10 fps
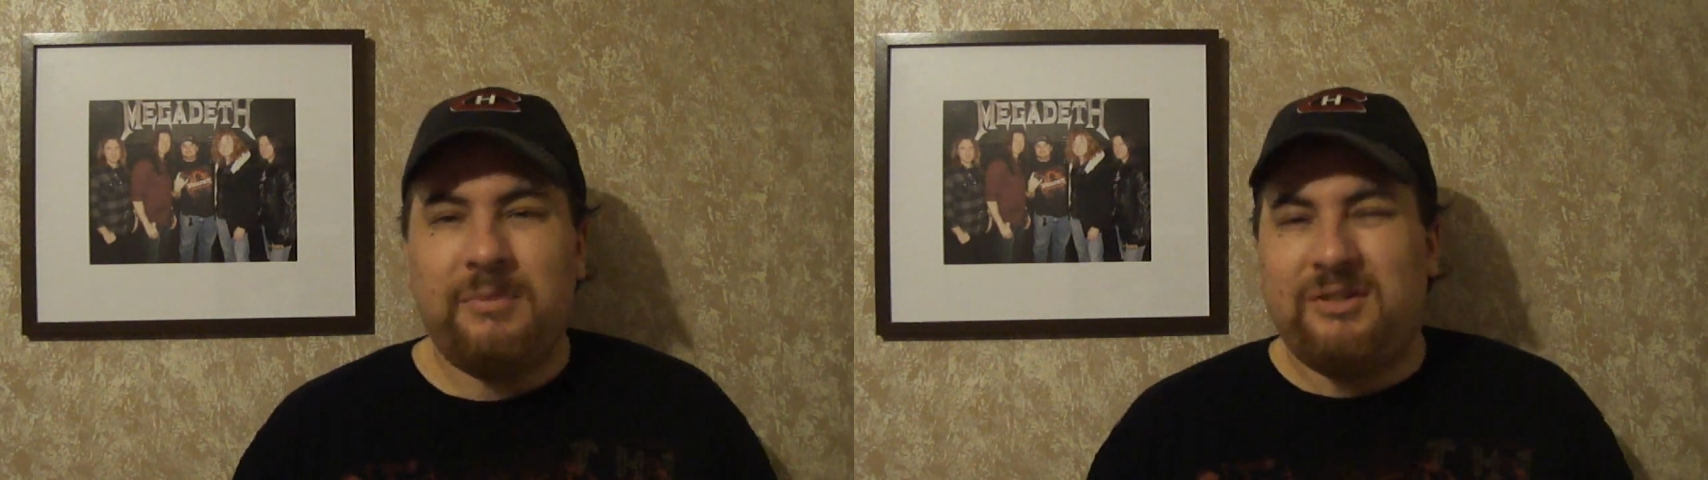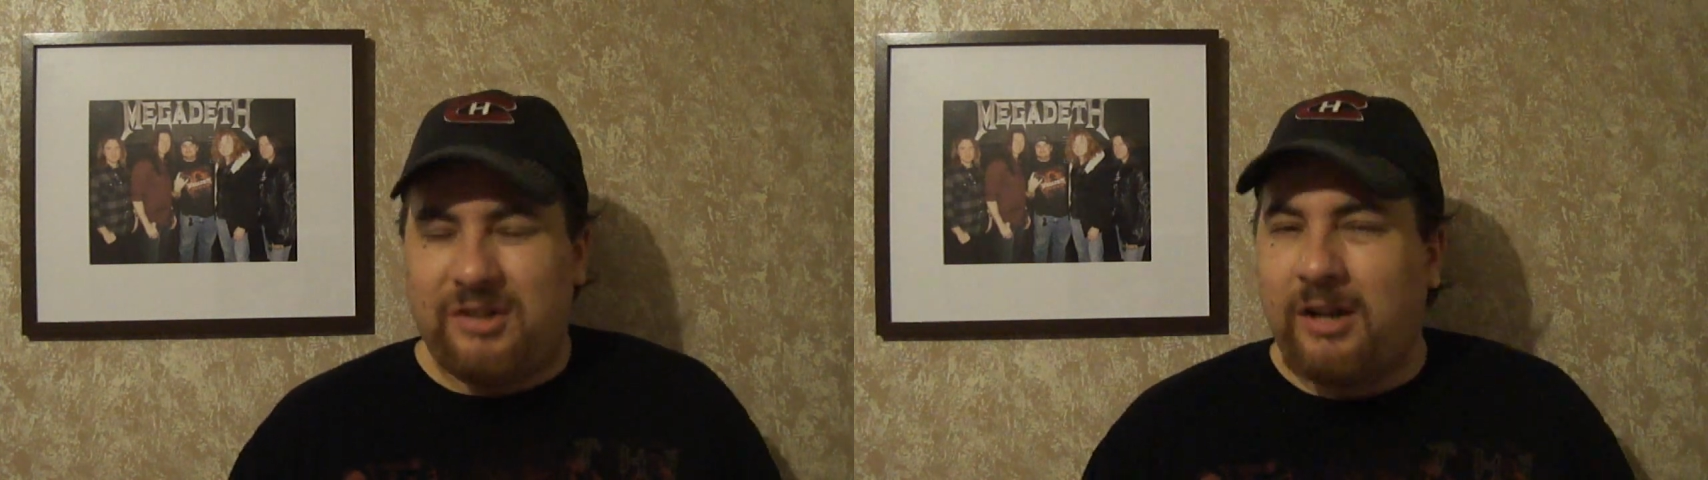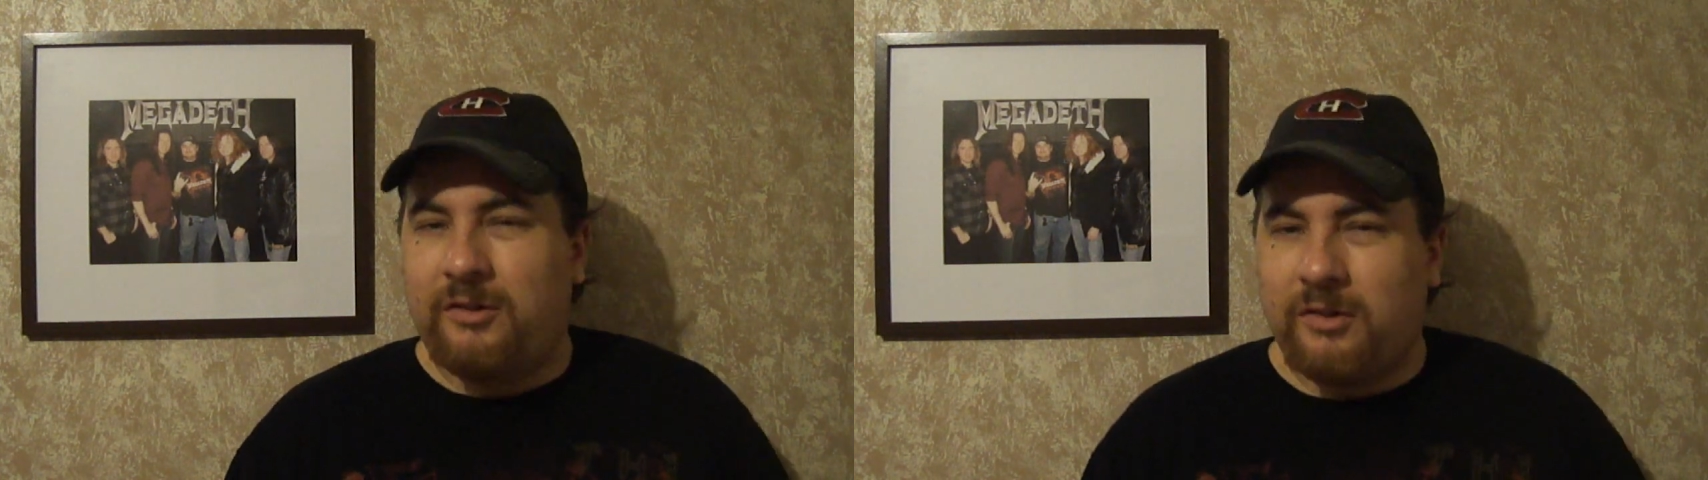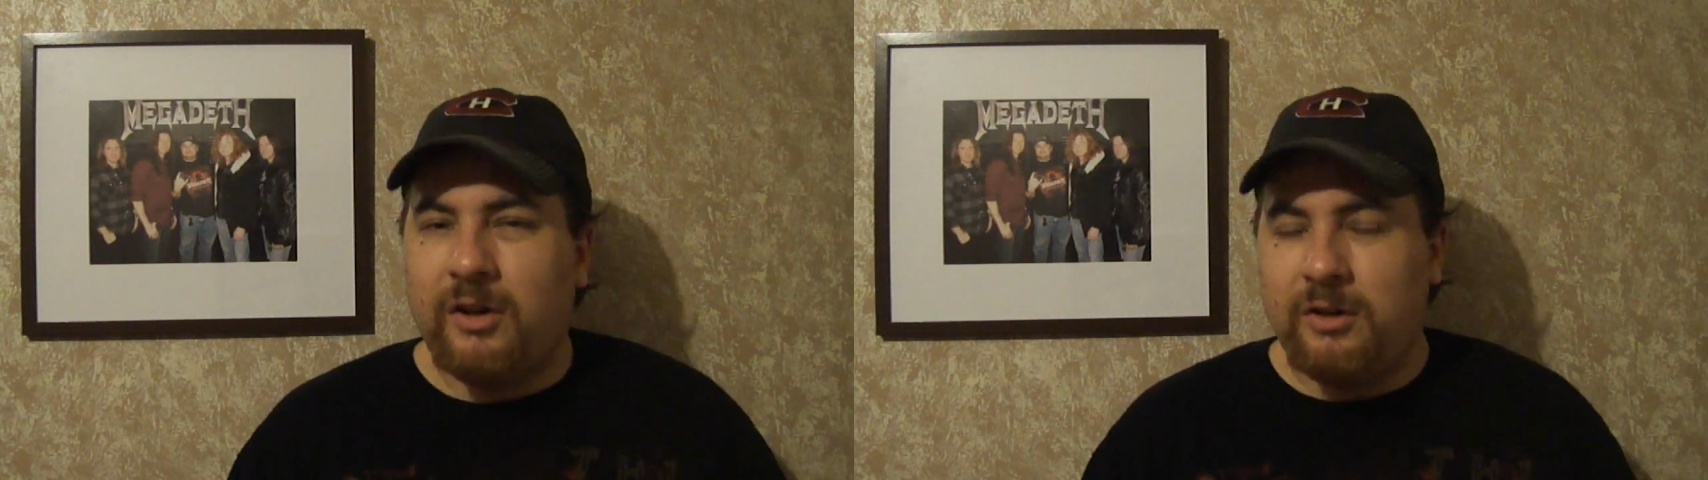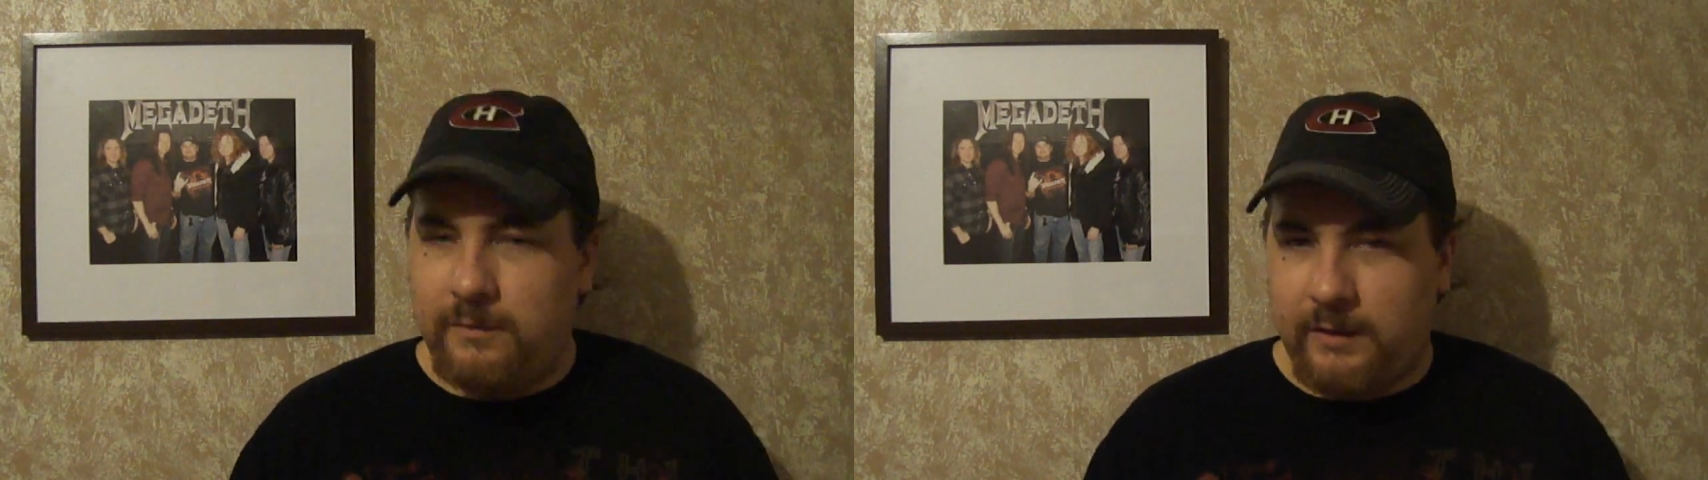But chances
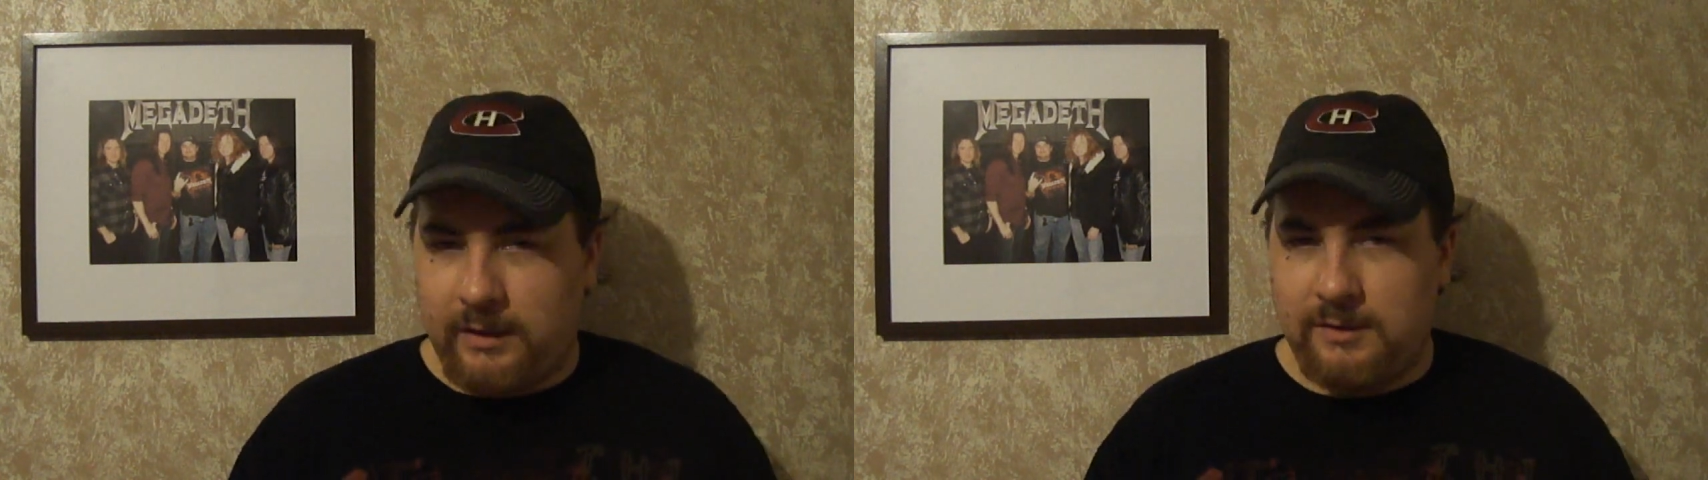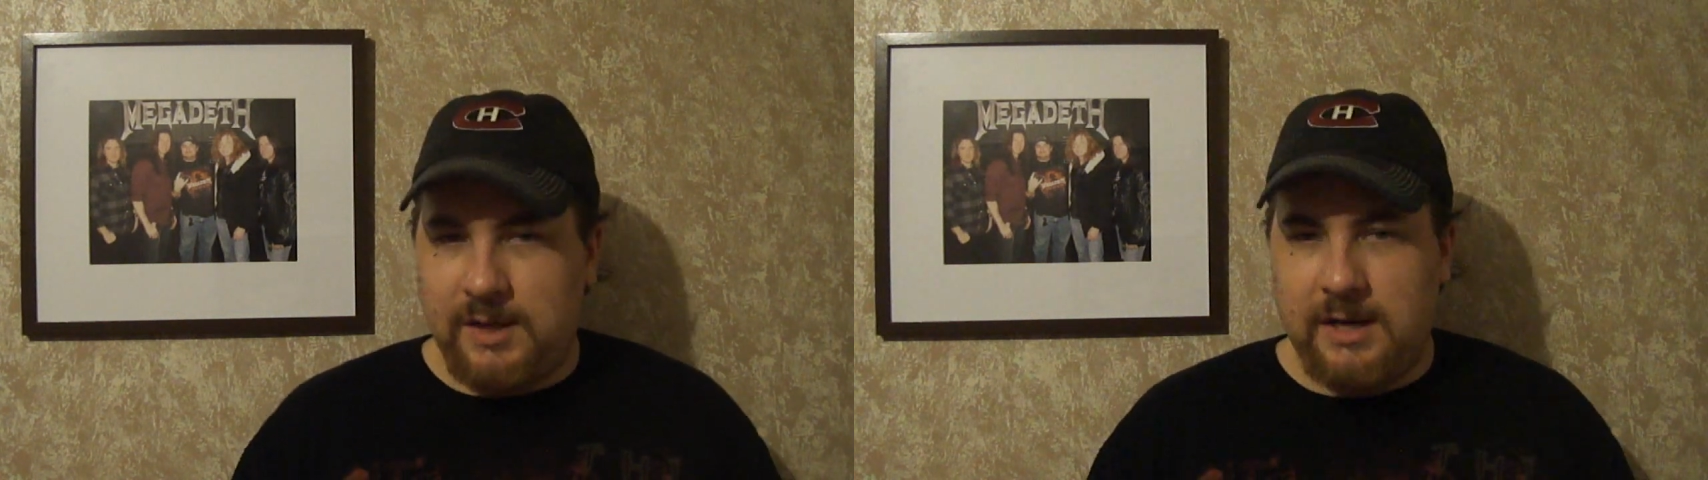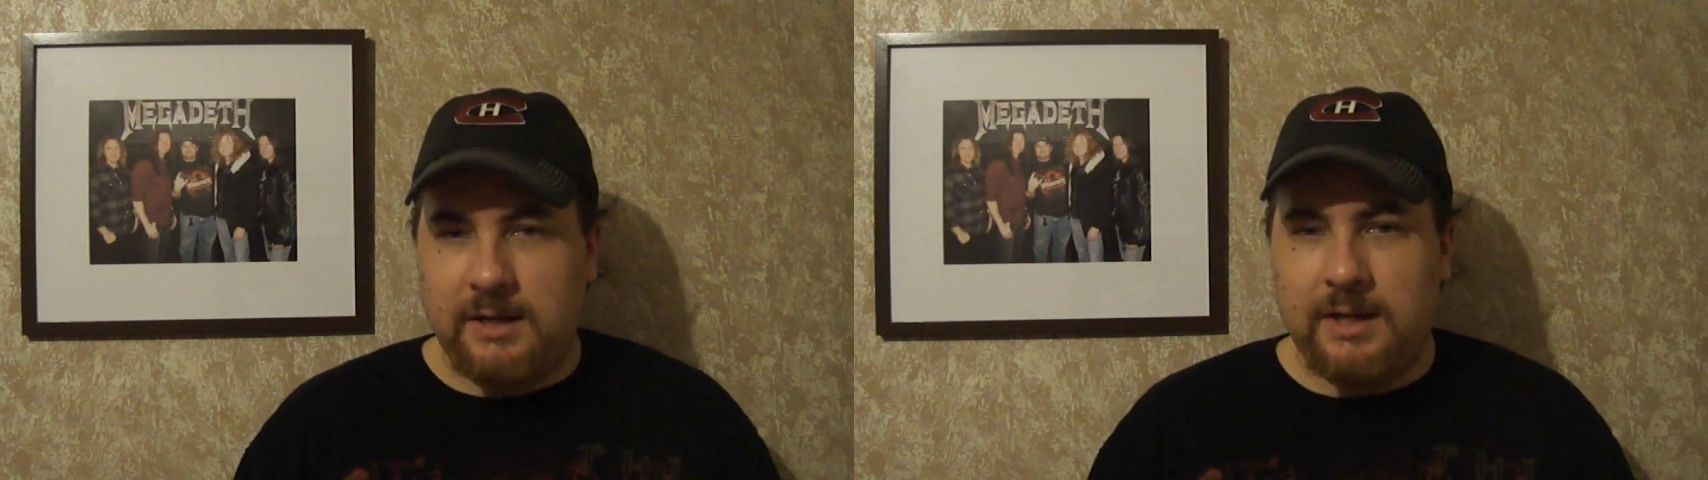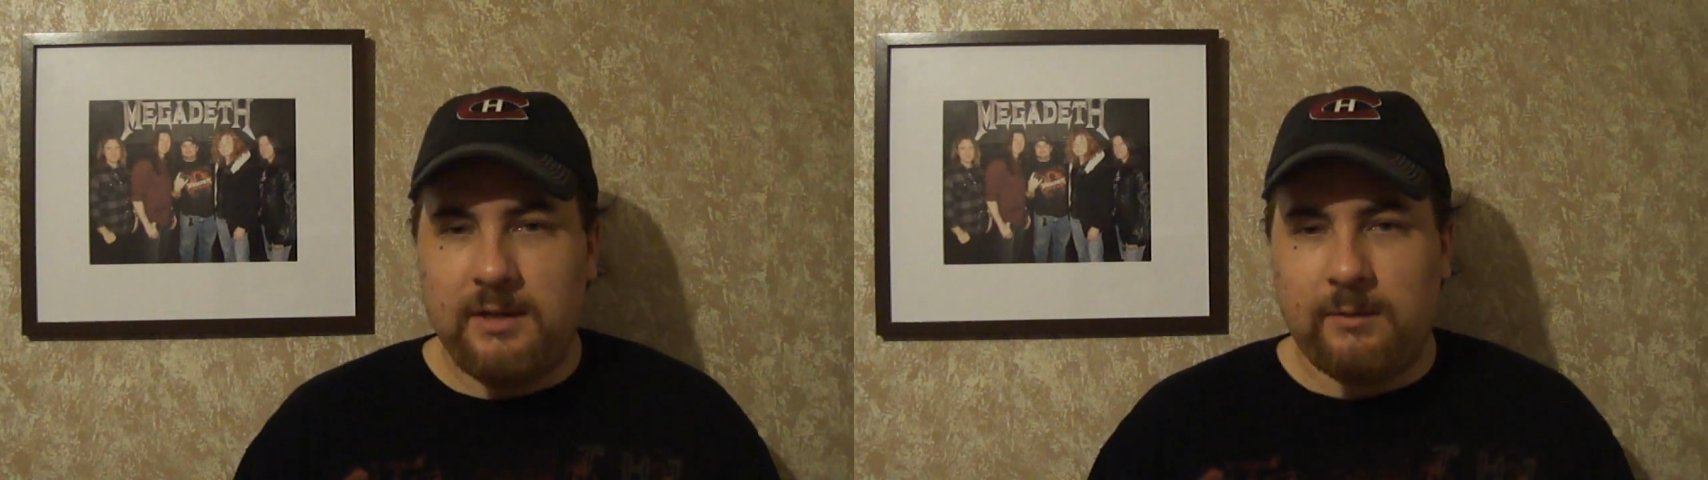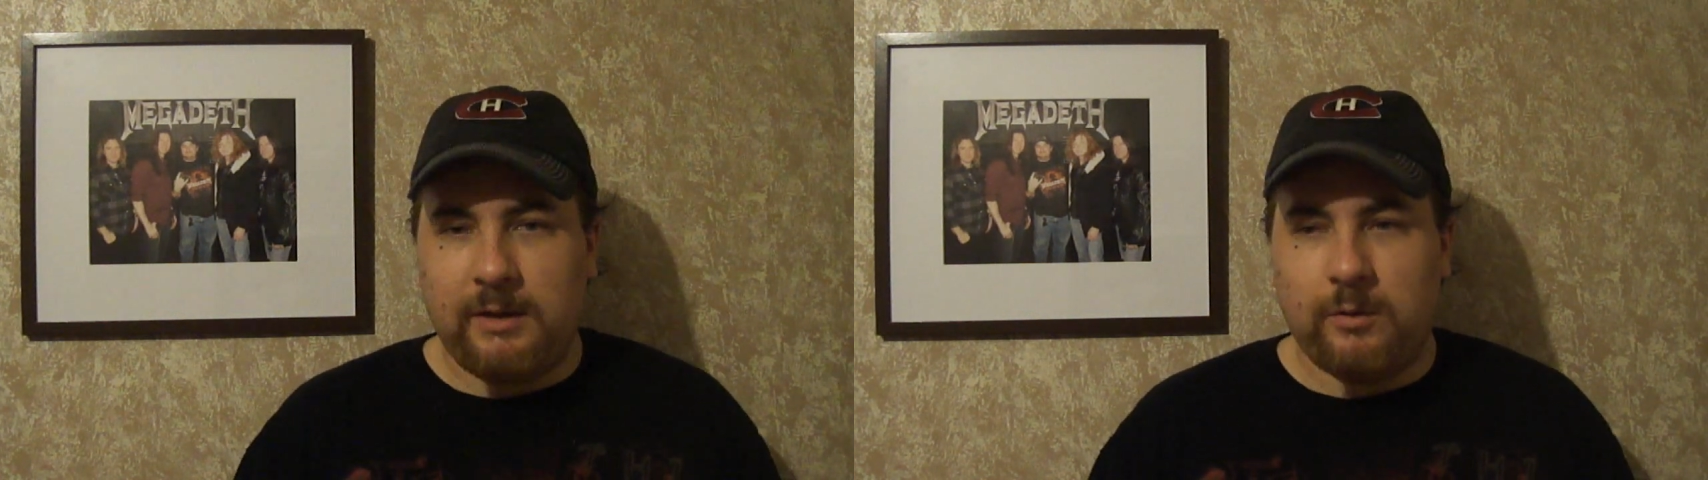are you'd fucking take it
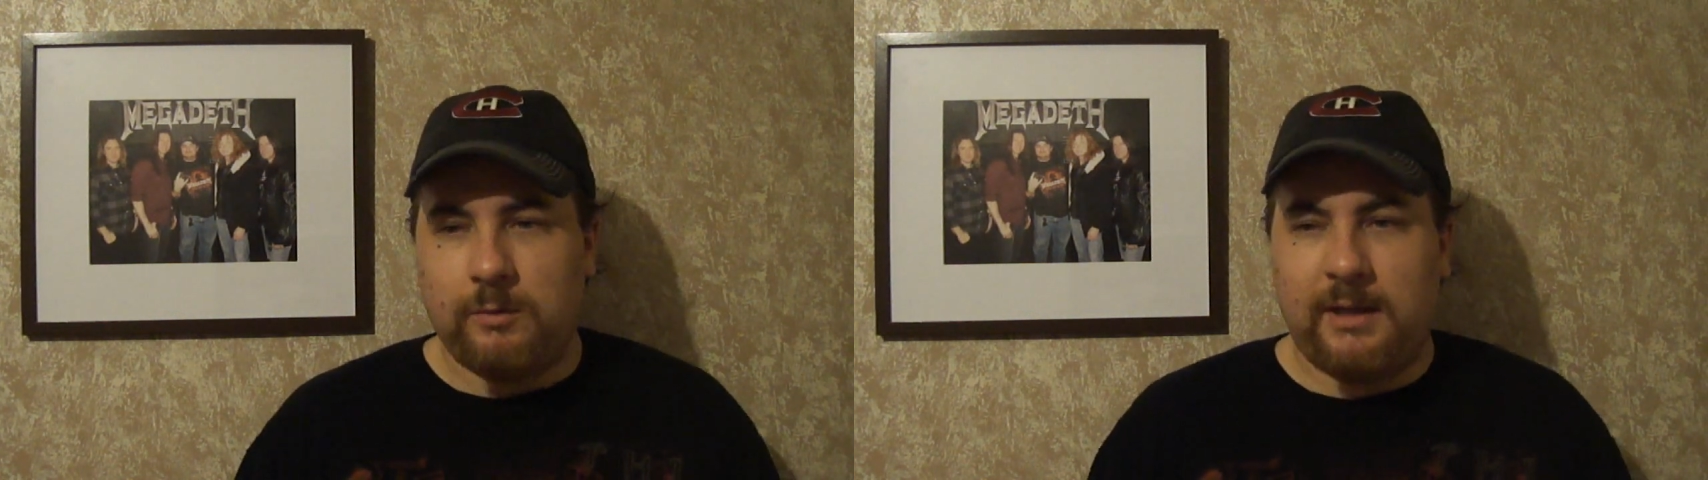anyway and go